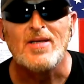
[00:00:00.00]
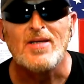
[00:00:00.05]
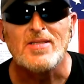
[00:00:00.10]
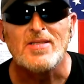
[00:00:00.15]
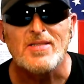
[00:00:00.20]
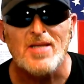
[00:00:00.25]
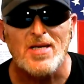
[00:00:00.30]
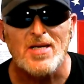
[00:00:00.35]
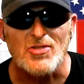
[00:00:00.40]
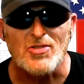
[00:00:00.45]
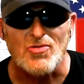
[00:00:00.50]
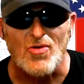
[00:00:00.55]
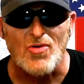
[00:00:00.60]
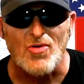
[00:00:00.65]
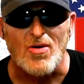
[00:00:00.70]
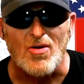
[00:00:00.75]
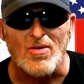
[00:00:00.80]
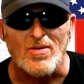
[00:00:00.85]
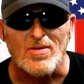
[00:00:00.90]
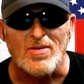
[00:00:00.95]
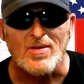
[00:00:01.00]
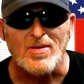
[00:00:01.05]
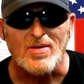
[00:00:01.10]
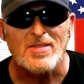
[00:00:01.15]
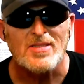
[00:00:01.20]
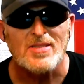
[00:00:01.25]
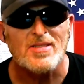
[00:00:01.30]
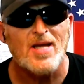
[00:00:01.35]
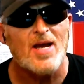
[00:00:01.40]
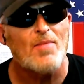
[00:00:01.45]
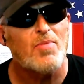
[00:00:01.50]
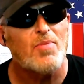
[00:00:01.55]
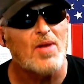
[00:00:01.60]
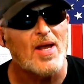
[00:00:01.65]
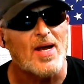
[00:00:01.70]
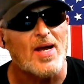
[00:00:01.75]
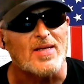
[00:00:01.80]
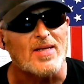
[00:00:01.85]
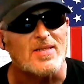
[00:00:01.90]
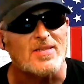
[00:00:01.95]
Stay strong, stay
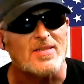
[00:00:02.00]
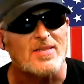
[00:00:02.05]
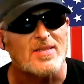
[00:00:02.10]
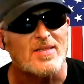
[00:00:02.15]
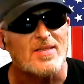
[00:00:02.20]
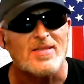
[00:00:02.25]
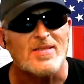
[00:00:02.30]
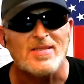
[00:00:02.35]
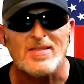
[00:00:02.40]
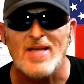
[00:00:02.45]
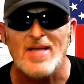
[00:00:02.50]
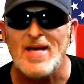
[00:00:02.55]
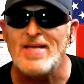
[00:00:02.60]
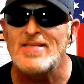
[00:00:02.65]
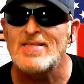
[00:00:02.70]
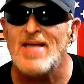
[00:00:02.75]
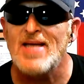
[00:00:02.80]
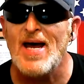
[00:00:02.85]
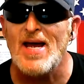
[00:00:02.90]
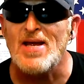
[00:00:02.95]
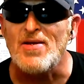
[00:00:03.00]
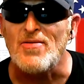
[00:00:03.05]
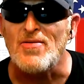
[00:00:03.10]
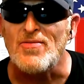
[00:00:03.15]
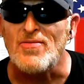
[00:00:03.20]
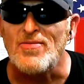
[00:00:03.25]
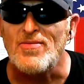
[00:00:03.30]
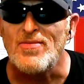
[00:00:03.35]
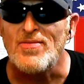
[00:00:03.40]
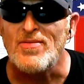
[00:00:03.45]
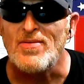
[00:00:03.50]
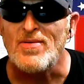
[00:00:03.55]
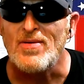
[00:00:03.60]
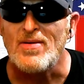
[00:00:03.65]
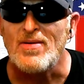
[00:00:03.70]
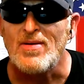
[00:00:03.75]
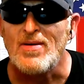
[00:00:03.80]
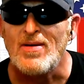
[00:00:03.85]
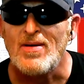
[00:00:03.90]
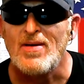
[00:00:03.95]
blessed, stay safe,
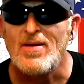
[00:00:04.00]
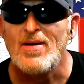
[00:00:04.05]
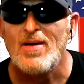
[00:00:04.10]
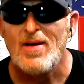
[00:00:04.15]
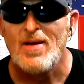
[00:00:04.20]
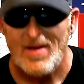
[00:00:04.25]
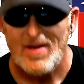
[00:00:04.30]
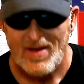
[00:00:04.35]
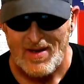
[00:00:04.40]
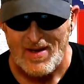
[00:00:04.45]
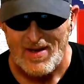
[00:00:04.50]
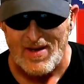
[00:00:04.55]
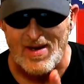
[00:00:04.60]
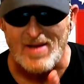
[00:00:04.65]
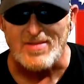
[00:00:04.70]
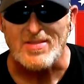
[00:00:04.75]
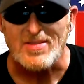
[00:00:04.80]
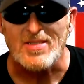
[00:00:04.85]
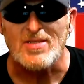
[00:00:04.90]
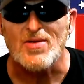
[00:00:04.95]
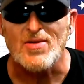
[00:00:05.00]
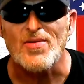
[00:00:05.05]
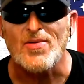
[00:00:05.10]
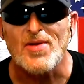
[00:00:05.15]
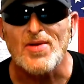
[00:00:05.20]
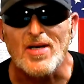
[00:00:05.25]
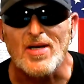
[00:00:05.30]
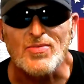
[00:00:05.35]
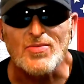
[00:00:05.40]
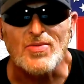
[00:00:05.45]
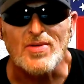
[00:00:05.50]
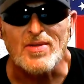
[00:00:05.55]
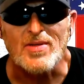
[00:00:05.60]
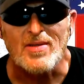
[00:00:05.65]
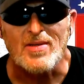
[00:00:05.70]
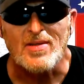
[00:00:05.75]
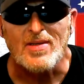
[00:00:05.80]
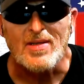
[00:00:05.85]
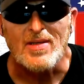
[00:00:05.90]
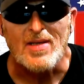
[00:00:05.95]
and I'll see you on the next one.
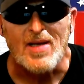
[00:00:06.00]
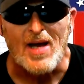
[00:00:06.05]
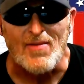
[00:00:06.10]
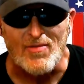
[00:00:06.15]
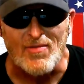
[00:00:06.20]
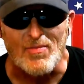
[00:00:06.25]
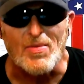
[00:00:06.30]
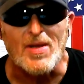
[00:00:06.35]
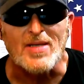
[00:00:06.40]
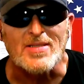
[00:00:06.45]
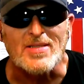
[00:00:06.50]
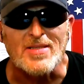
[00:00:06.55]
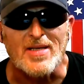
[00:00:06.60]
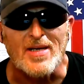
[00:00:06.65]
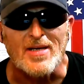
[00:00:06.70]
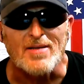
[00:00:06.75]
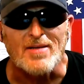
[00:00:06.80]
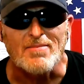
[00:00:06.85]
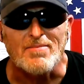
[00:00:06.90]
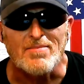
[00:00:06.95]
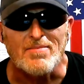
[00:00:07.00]
Have a blessed day.